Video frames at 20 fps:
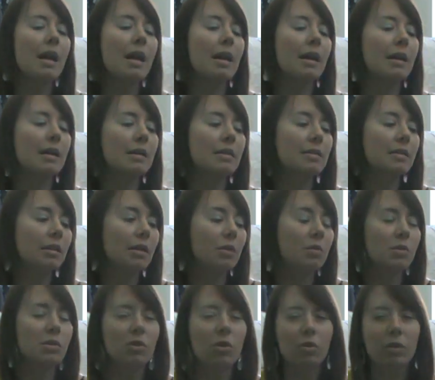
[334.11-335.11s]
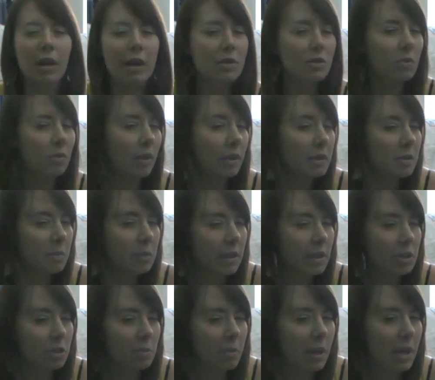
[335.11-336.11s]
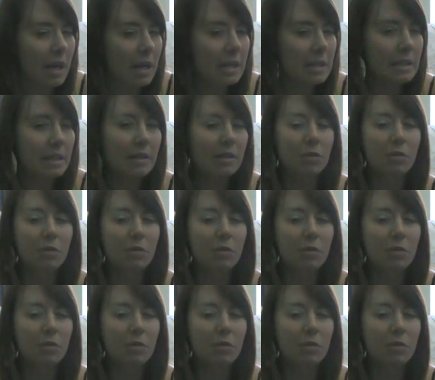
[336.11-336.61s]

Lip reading: And there was no logical explanation behind it.